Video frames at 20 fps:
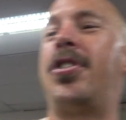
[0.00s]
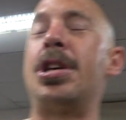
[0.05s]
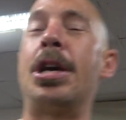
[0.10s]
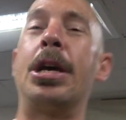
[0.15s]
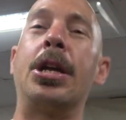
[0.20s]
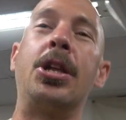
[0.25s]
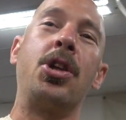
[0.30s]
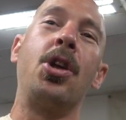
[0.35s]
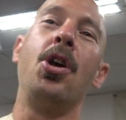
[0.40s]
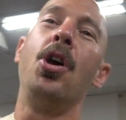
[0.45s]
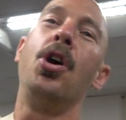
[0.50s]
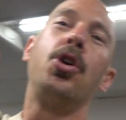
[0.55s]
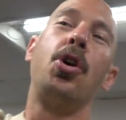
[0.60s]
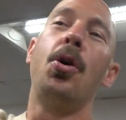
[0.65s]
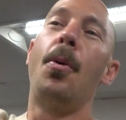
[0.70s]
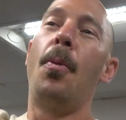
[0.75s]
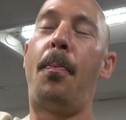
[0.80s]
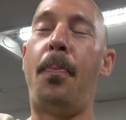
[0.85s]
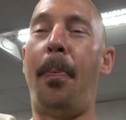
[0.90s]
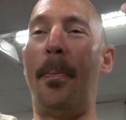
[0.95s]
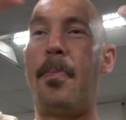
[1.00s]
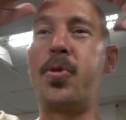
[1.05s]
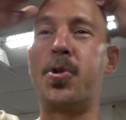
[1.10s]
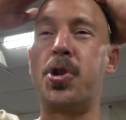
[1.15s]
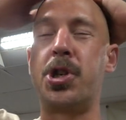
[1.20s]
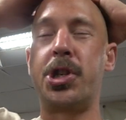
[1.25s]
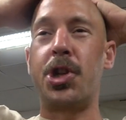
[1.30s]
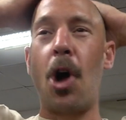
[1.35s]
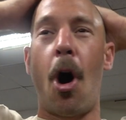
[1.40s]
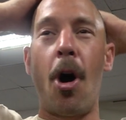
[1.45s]
seen
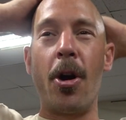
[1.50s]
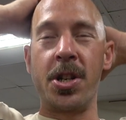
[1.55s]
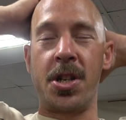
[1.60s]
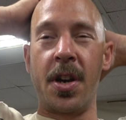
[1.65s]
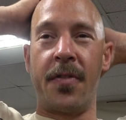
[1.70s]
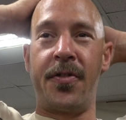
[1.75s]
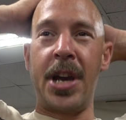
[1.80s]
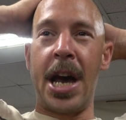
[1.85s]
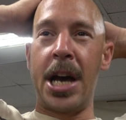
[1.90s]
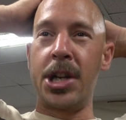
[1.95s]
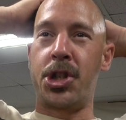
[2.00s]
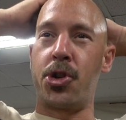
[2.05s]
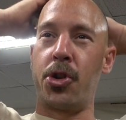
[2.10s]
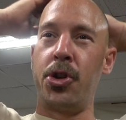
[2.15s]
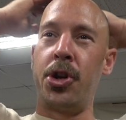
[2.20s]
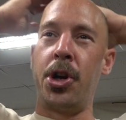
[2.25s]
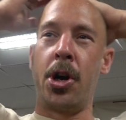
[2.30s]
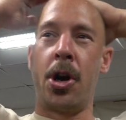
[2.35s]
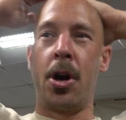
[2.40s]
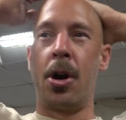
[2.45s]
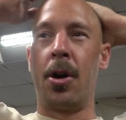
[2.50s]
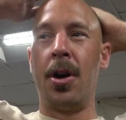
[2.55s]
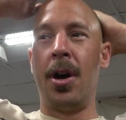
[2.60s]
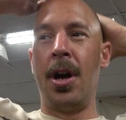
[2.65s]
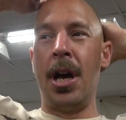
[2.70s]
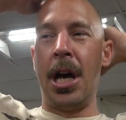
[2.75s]
stars of yesteryear,